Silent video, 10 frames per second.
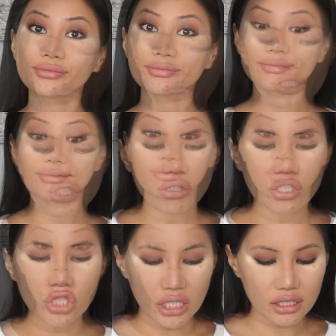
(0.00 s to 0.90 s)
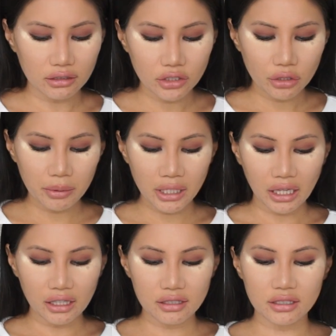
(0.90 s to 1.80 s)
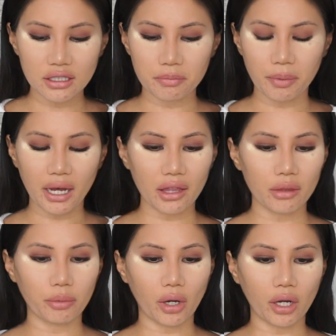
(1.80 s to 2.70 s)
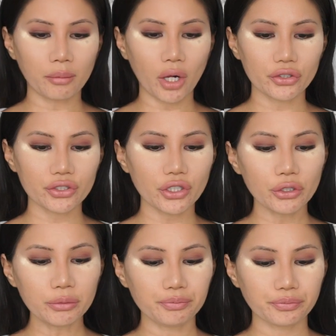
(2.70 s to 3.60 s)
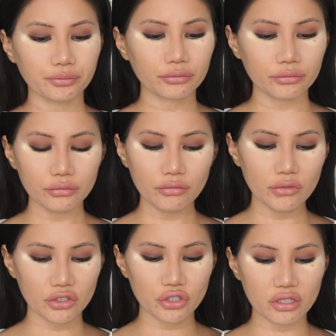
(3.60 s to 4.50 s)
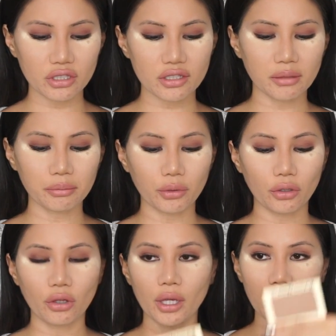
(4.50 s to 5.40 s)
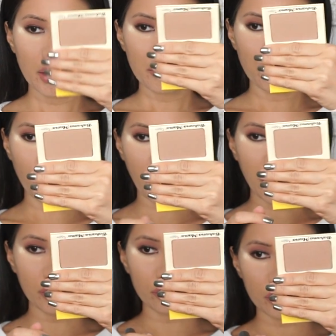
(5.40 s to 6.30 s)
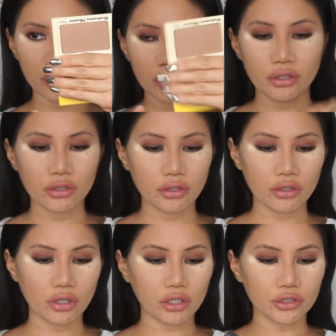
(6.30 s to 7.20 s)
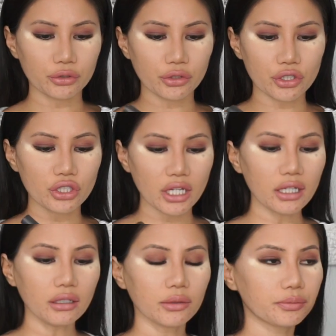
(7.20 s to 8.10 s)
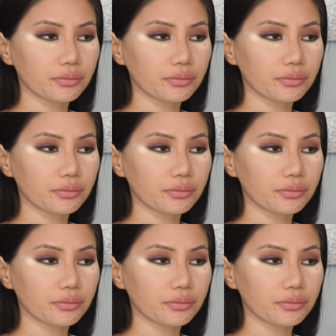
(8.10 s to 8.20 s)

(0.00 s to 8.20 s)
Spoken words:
Let's do the cheeks a little bit, and this is by The Balm also. It's just a simple brown contour shade.